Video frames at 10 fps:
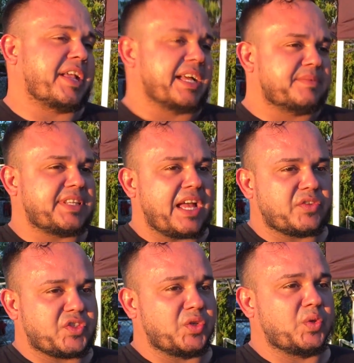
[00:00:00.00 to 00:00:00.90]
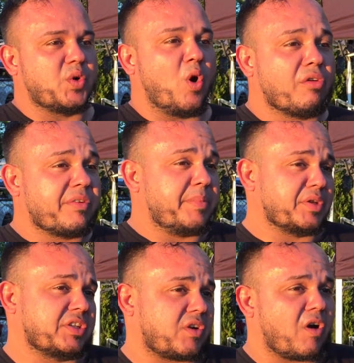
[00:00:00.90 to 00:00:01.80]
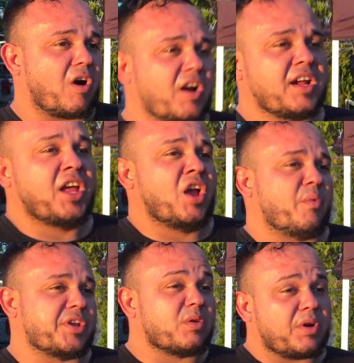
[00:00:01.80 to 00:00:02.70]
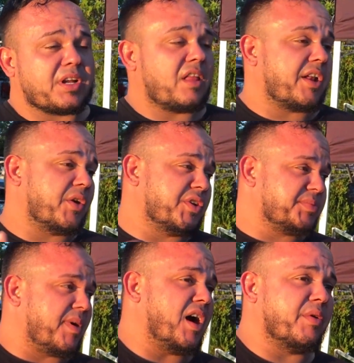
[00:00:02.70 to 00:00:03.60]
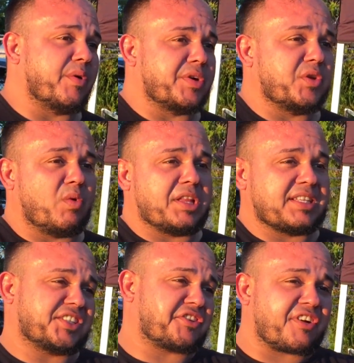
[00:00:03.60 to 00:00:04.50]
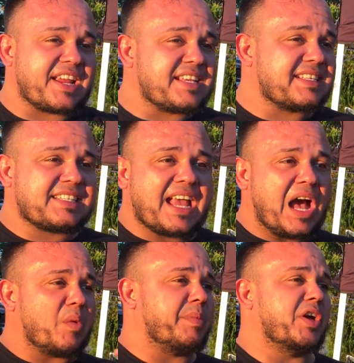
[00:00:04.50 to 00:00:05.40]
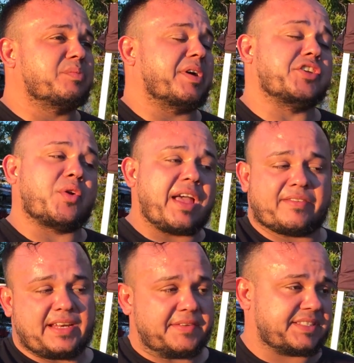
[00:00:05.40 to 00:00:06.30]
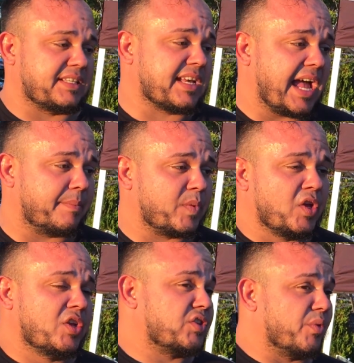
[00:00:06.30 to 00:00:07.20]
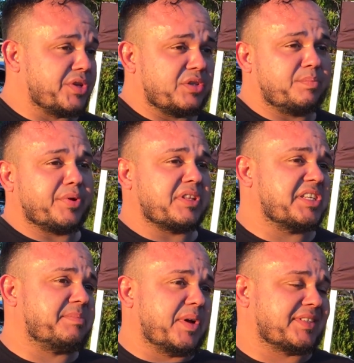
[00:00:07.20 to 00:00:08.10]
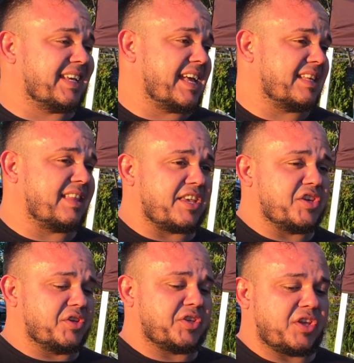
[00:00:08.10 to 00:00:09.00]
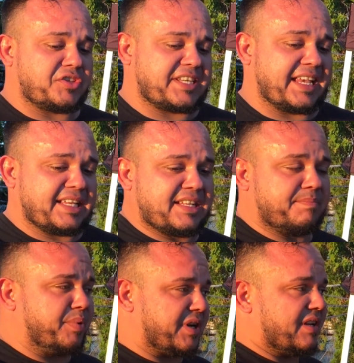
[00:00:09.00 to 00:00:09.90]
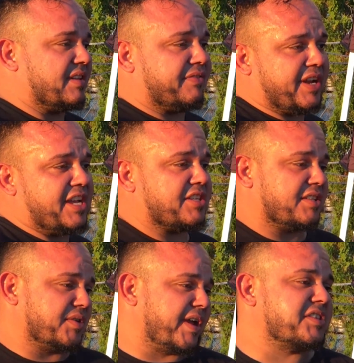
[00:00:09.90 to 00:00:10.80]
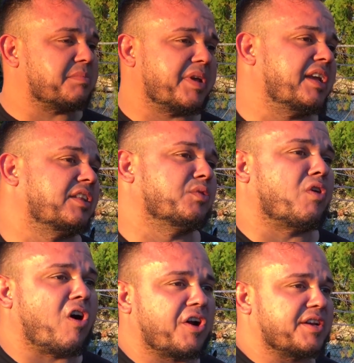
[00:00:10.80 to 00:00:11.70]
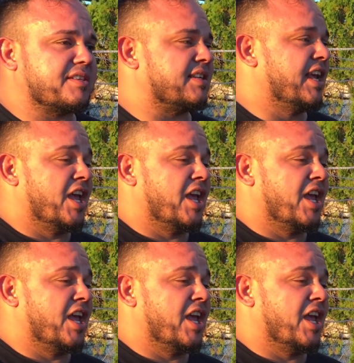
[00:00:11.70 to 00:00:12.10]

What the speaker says: it comes down to overbuilding the car, when you want a lot of horsepower, when you want this crazy out build, but you don't have enough seat time. So when you're putting this build together, that you're putting a different engine into an engine bay, new harness,